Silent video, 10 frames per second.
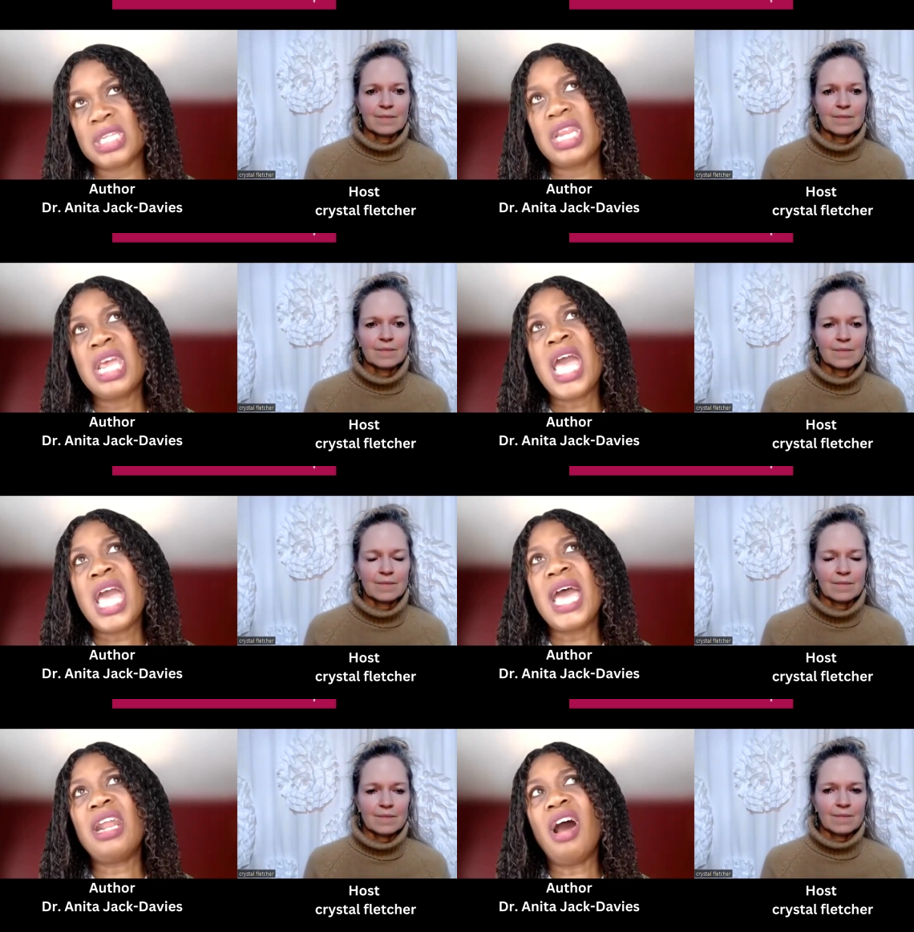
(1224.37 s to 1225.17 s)
Speaker 1: And
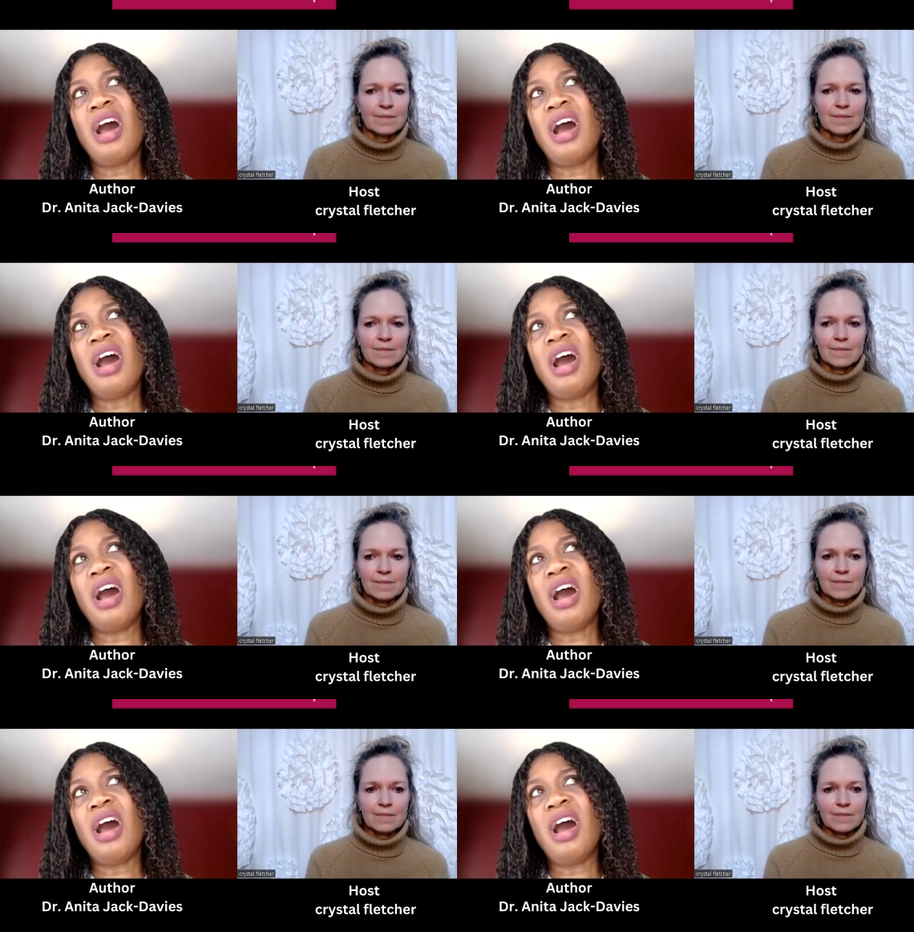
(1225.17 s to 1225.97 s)
I
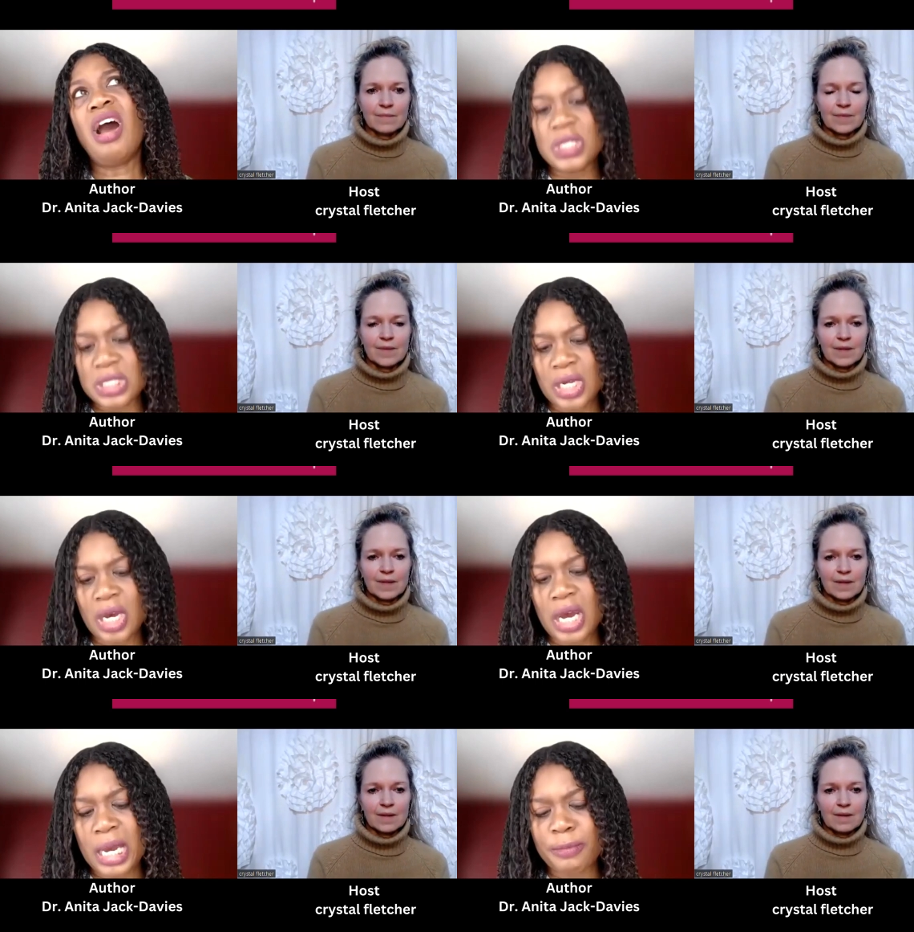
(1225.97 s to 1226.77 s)
felt like it was
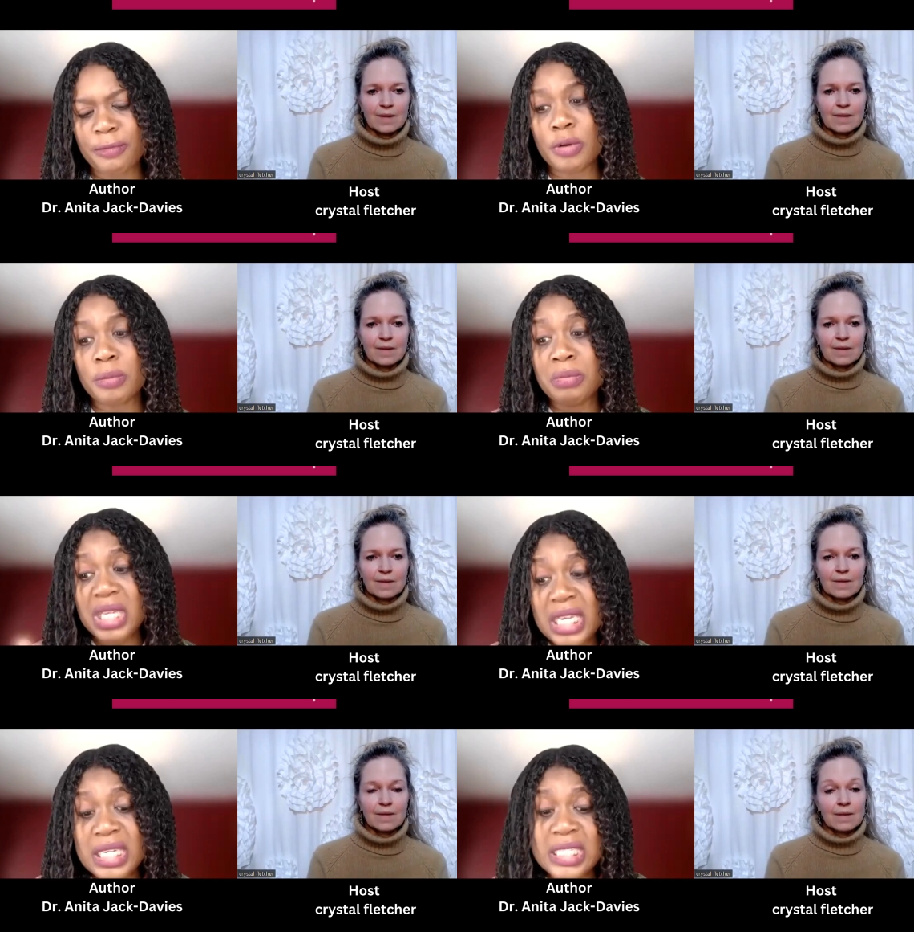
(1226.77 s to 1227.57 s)
time for
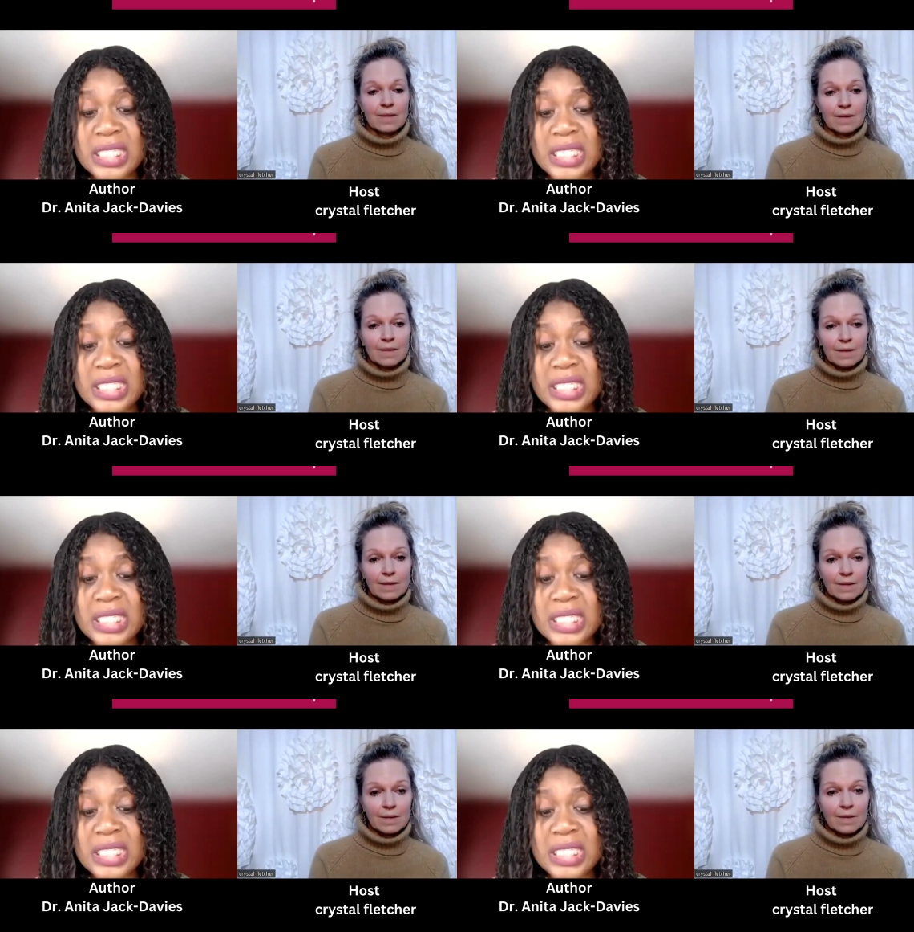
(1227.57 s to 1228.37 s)
me to step out
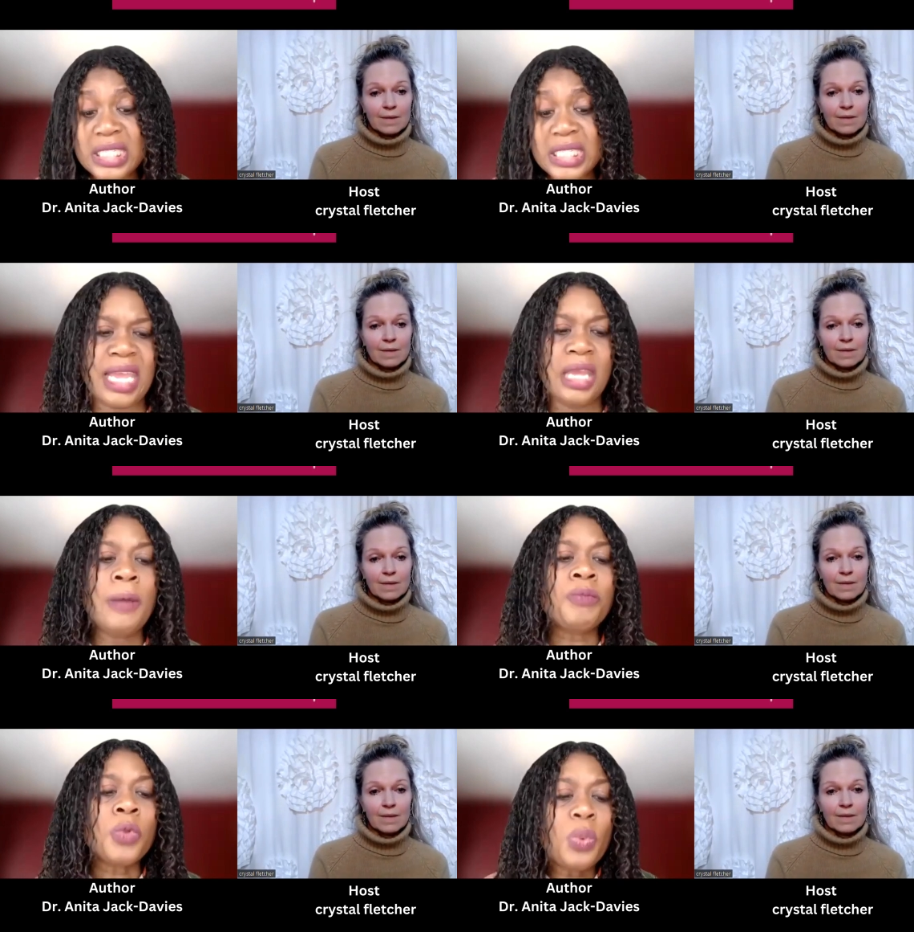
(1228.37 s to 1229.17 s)
and say,
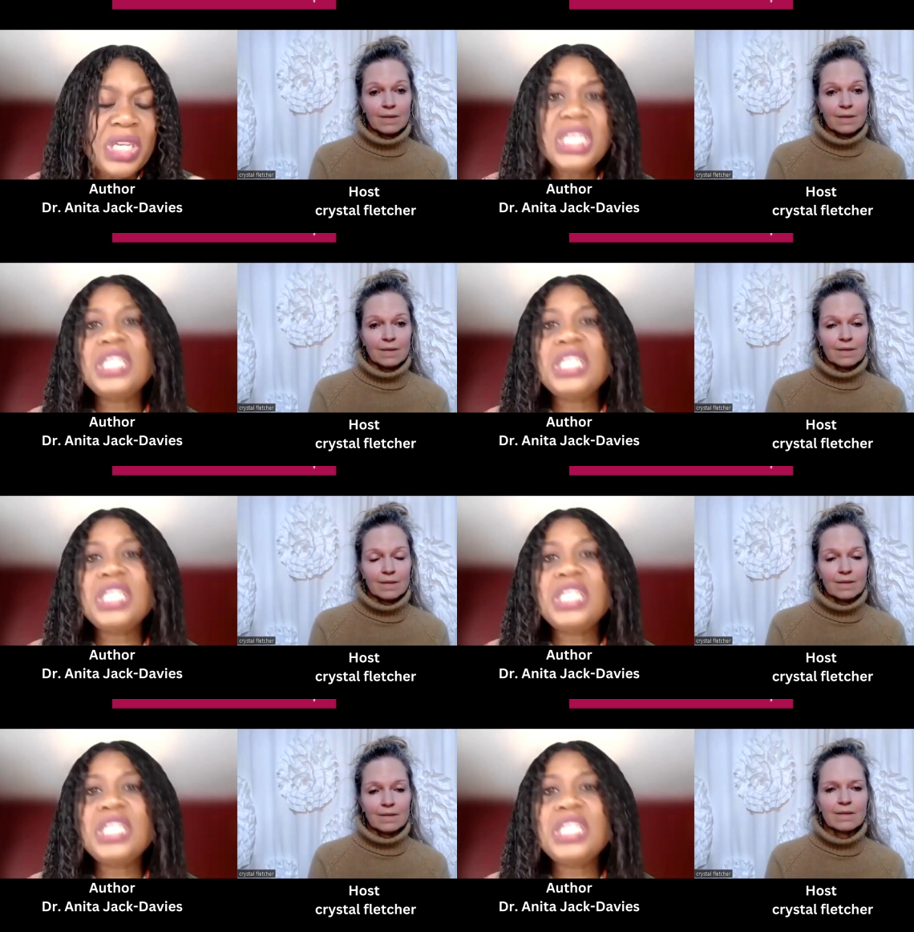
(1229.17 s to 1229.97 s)
we need to do
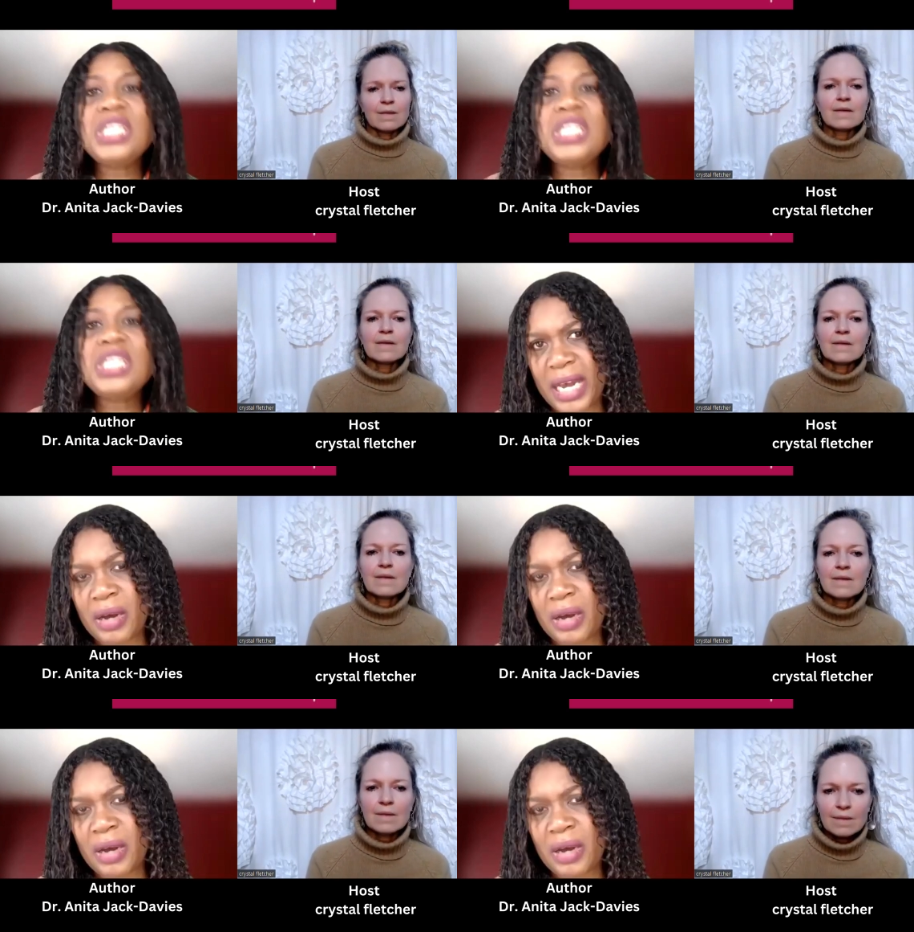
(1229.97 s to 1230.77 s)
something
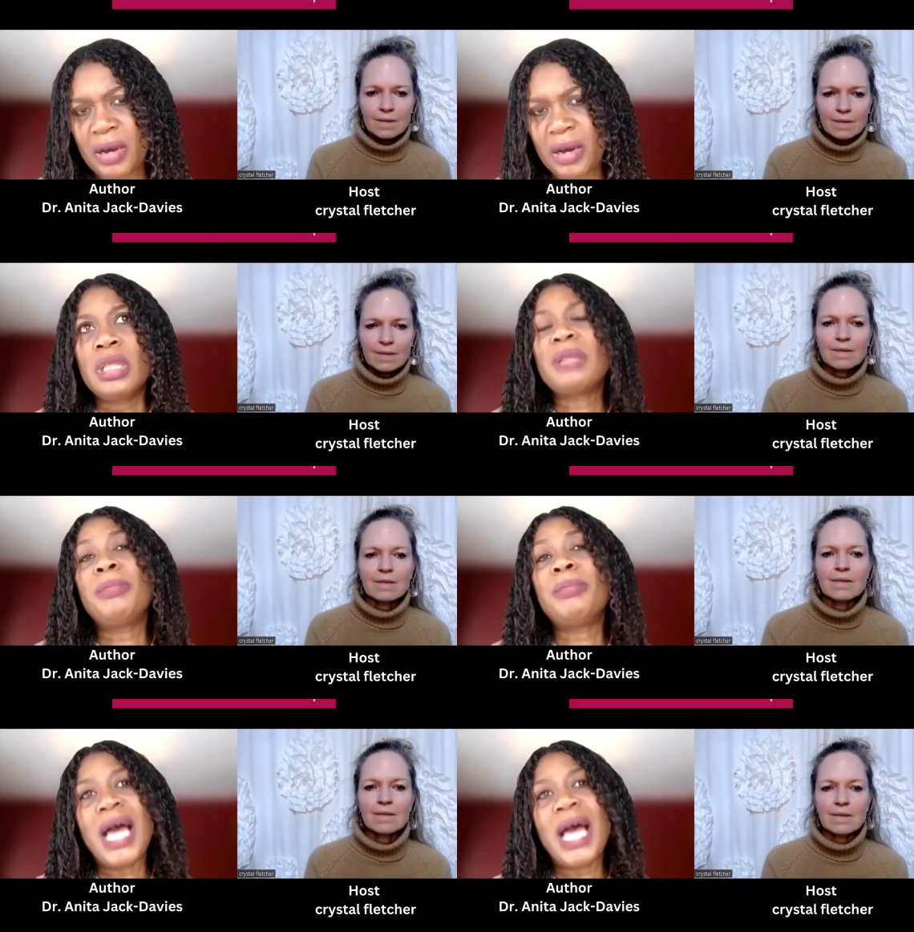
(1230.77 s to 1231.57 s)
about the Black